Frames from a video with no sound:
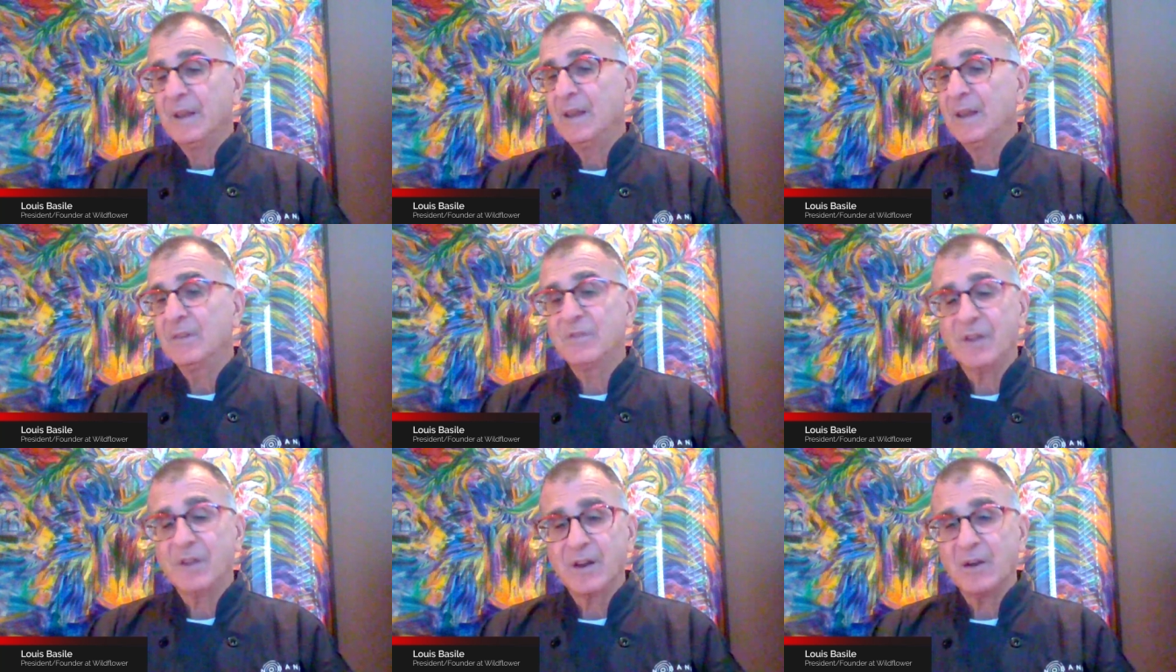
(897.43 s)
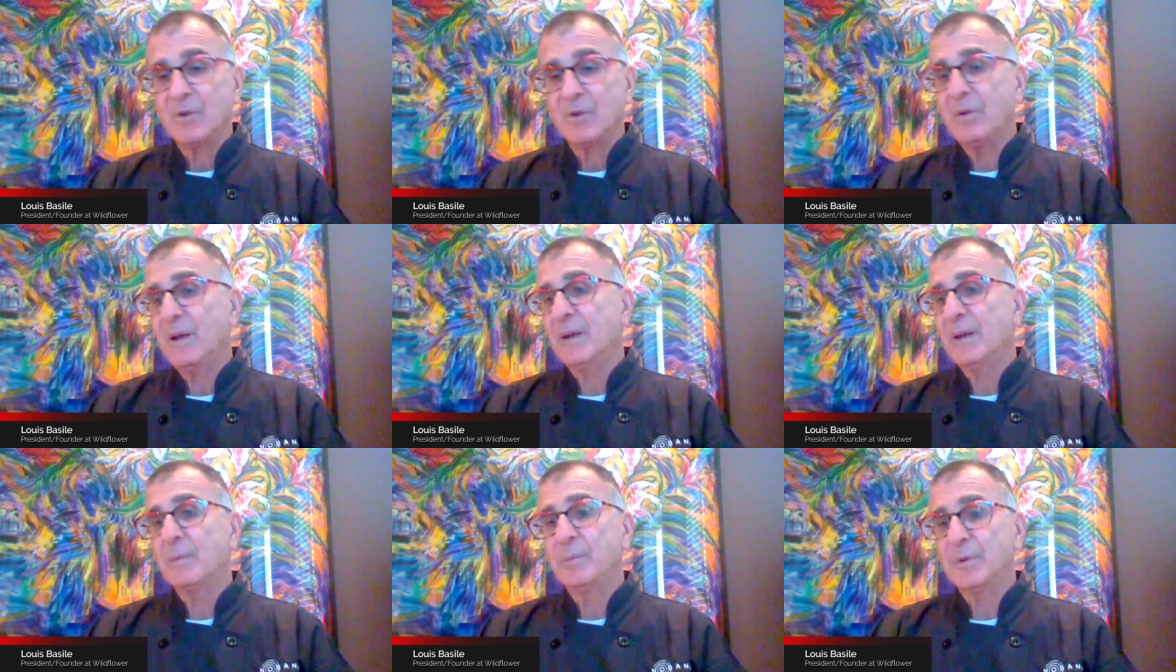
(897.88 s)
is an
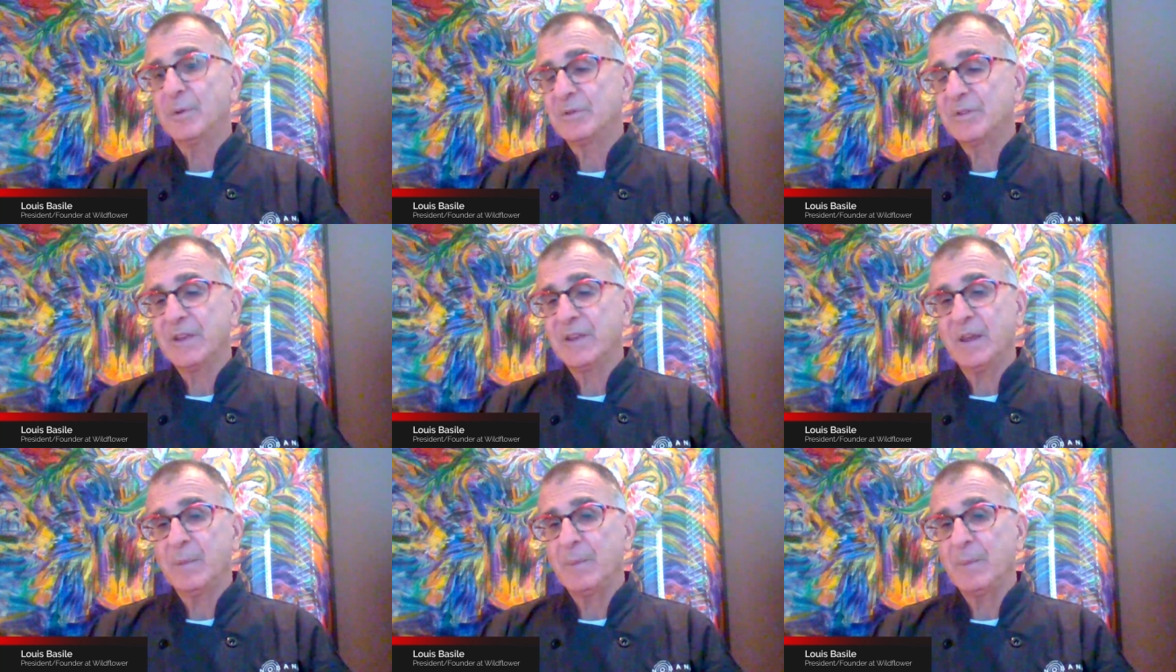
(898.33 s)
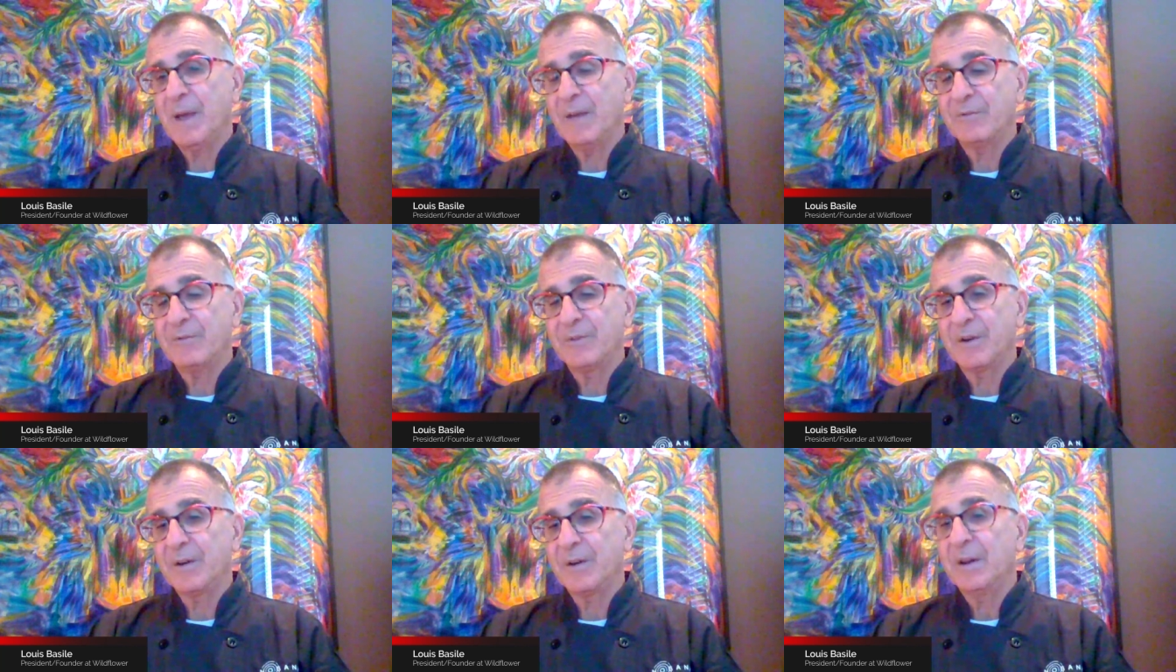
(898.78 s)
incredible team
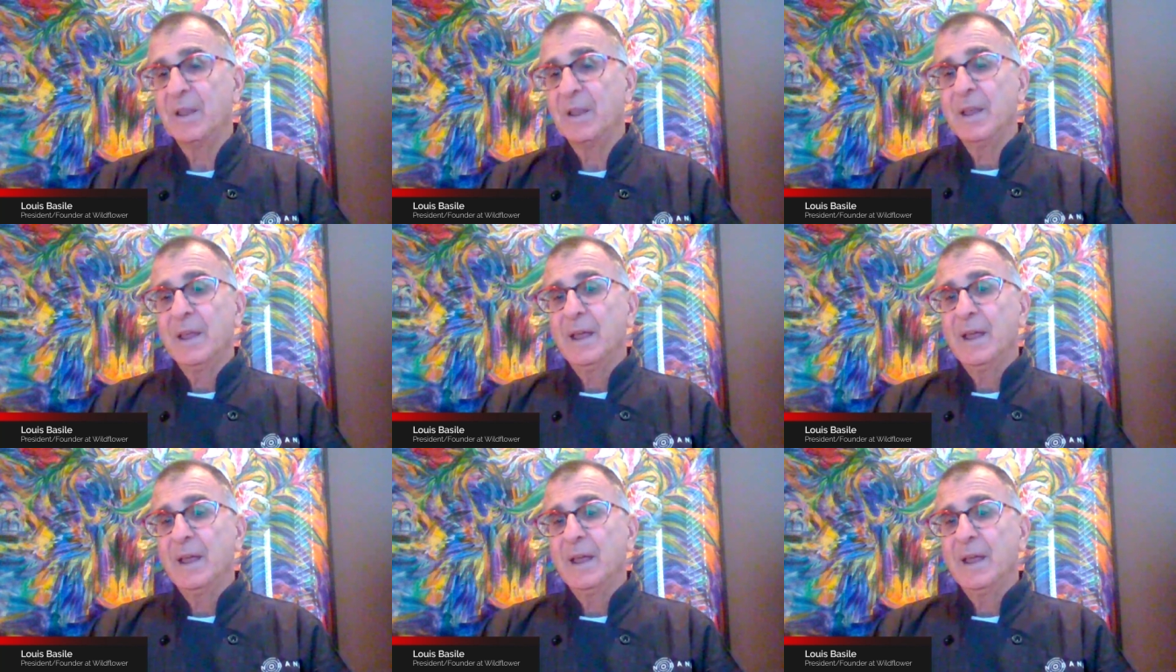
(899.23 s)
effort.